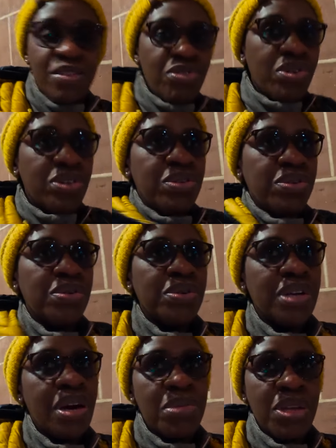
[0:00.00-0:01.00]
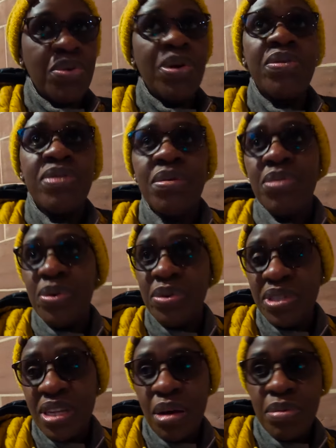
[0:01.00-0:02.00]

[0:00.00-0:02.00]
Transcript: If you were to come in one of them, you would